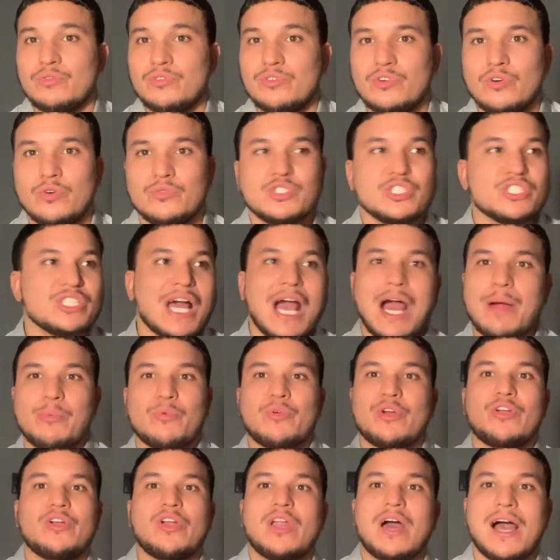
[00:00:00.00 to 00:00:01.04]
You don't just
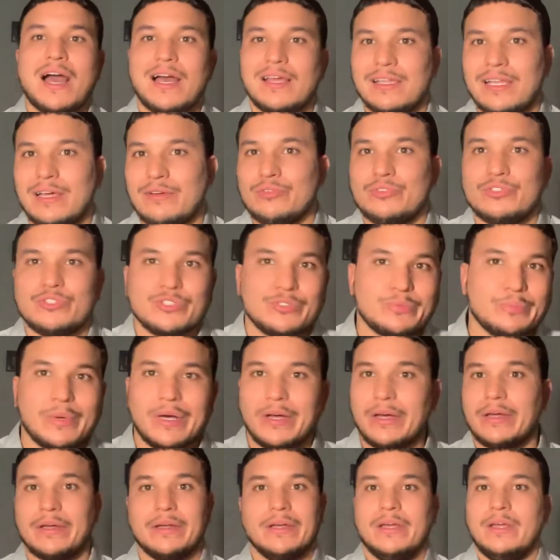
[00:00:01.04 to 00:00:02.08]
operate on a high level just
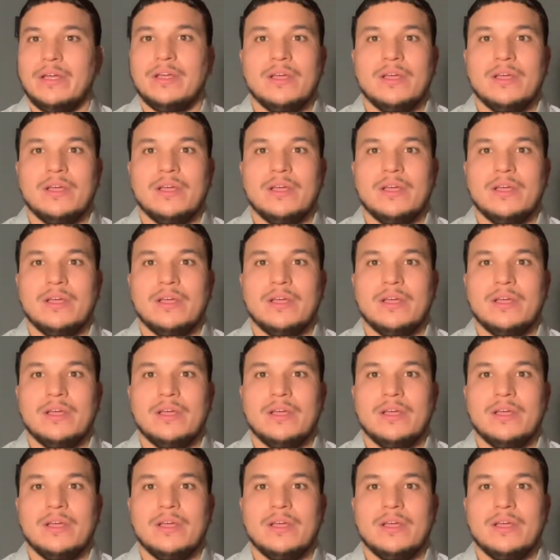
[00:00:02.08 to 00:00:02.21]
by,